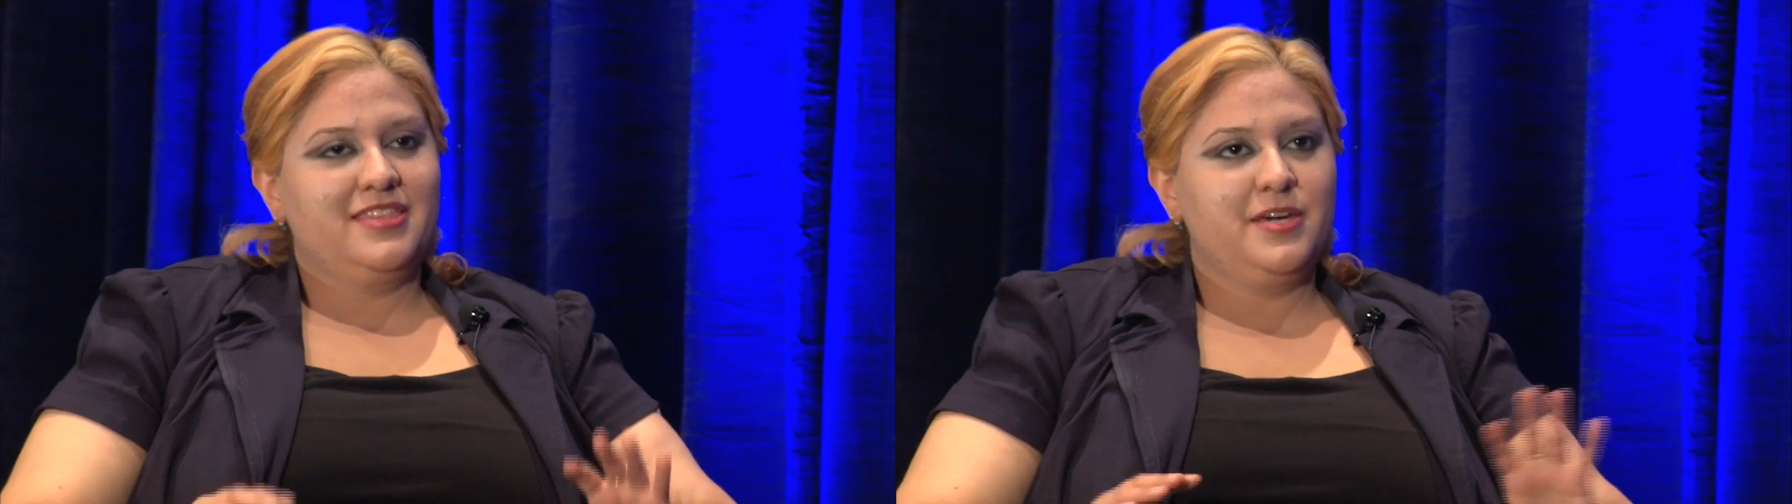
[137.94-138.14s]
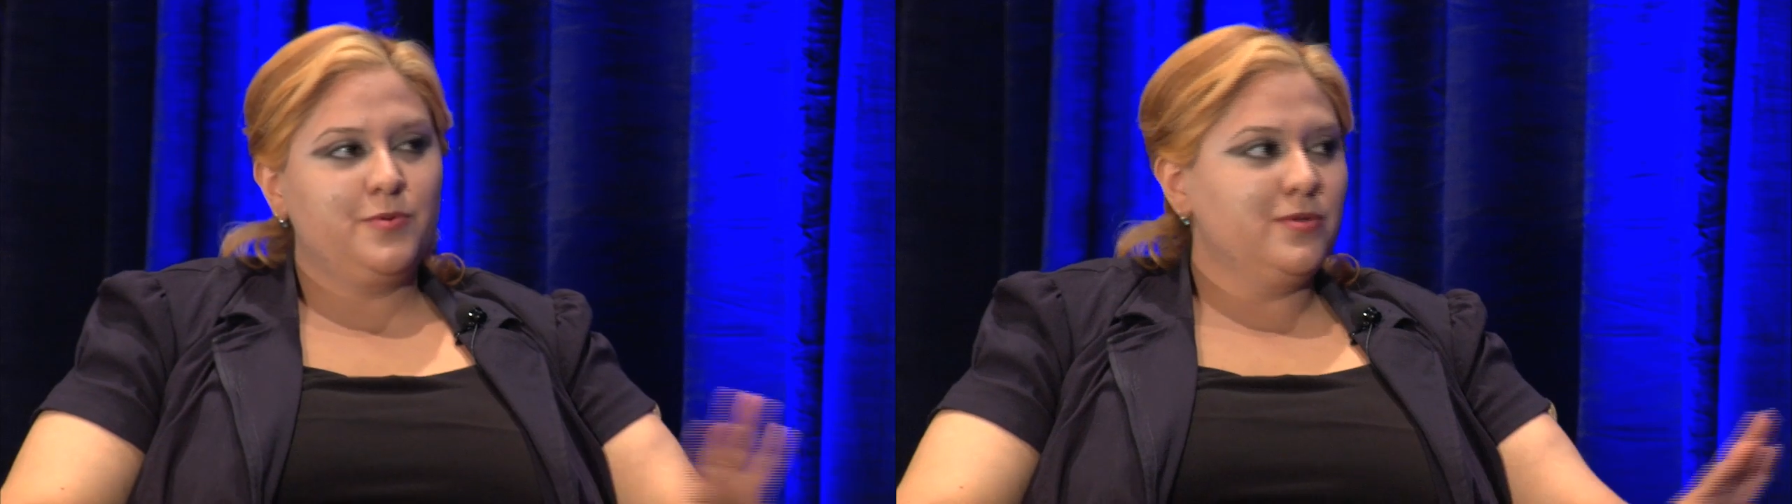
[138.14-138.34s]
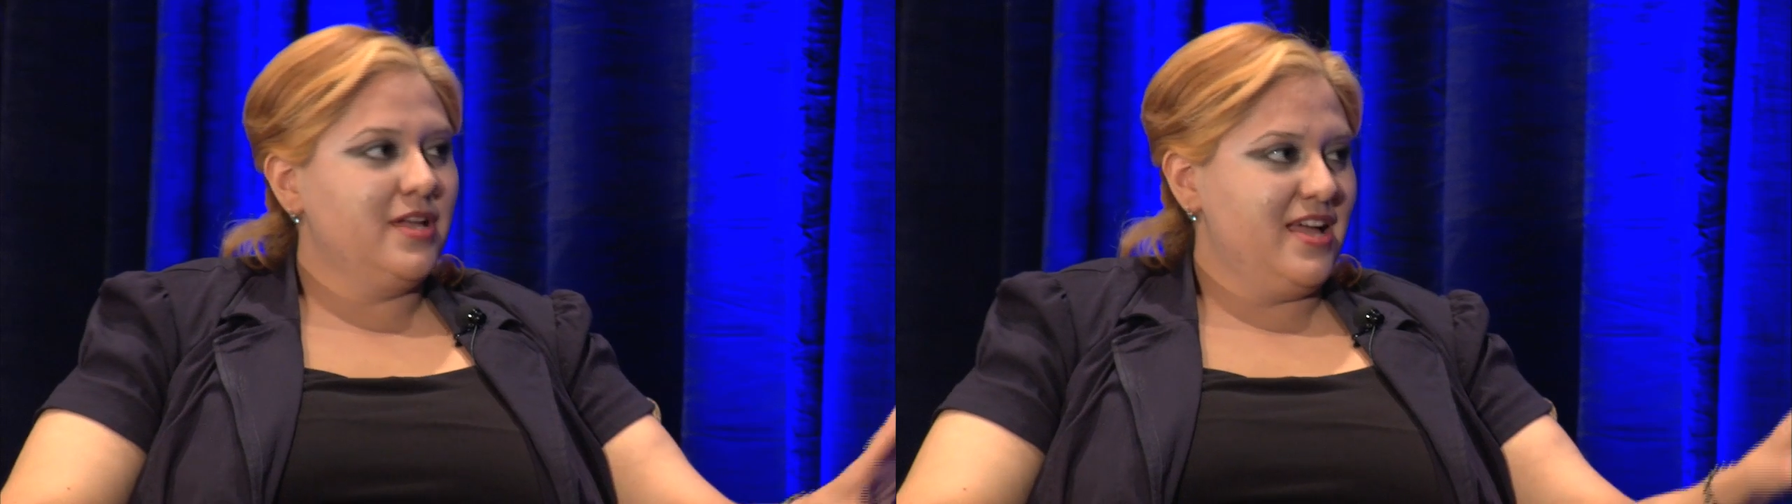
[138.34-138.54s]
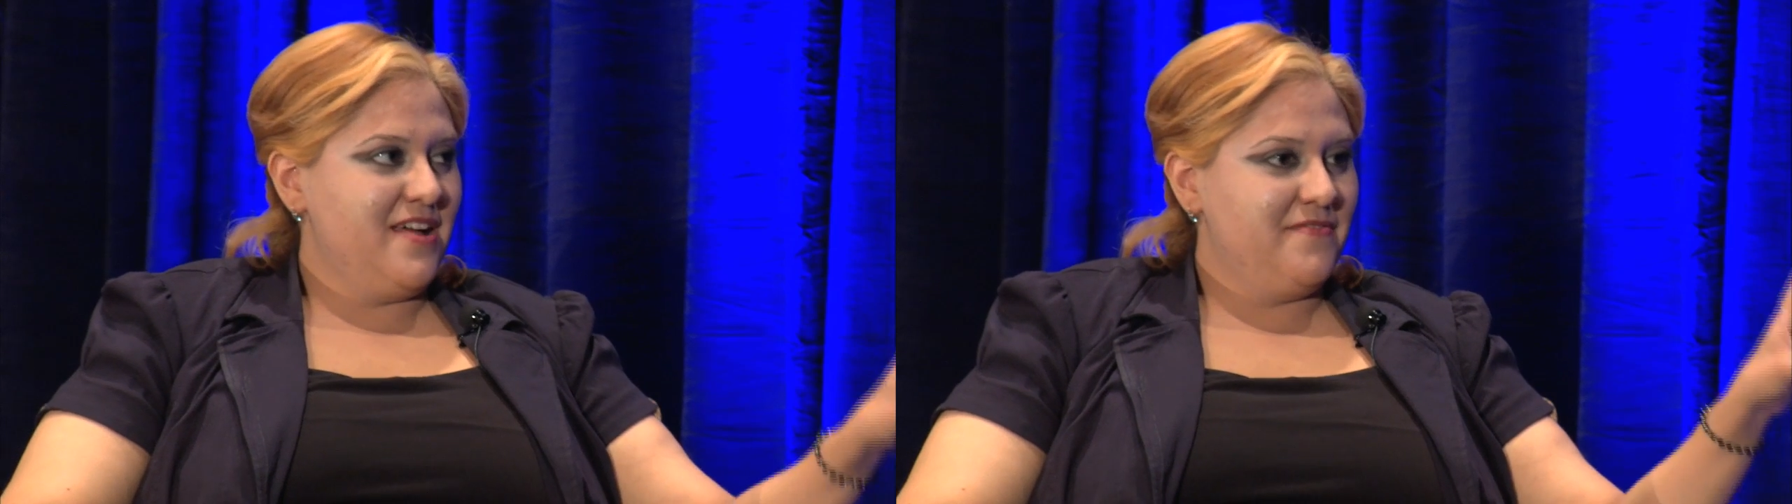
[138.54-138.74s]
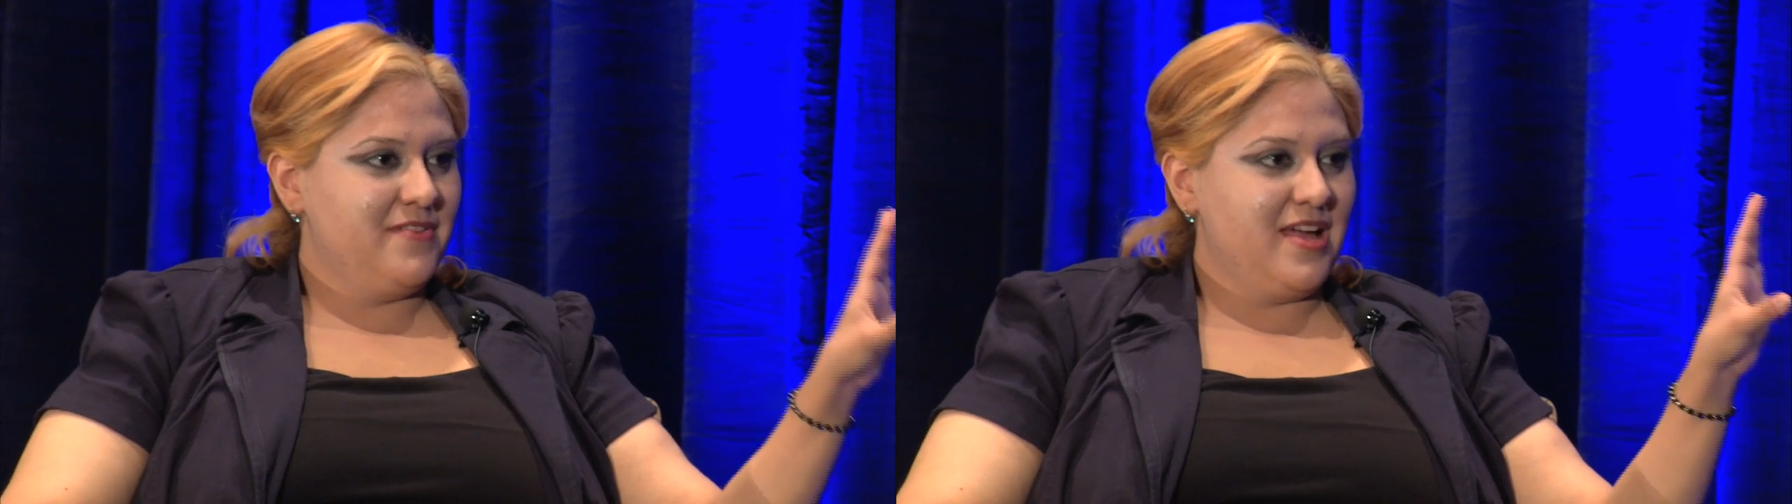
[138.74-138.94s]
They will
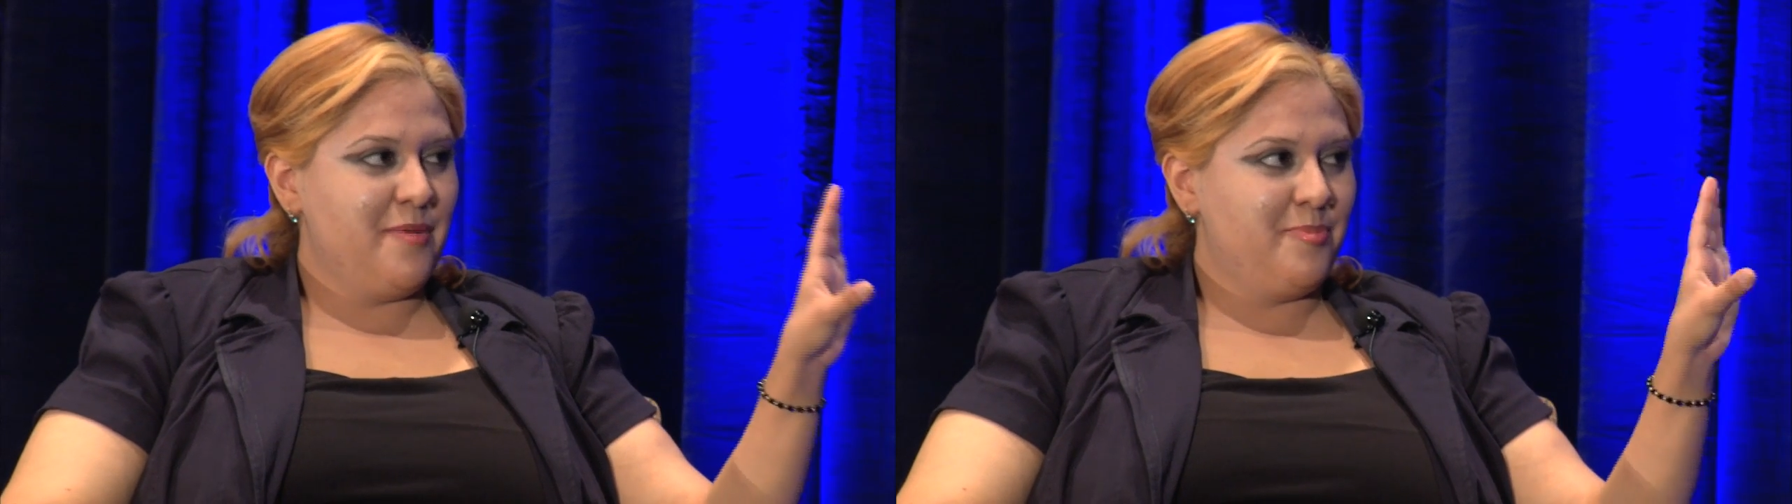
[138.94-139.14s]
have a